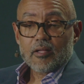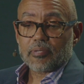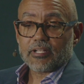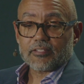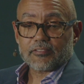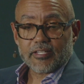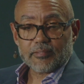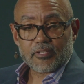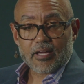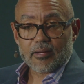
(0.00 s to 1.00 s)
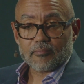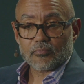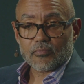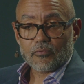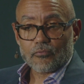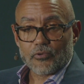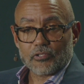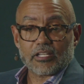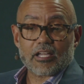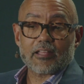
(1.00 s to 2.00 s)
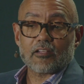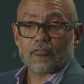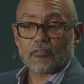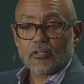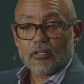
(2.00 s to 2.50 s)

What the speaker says: but at the same time, really kind of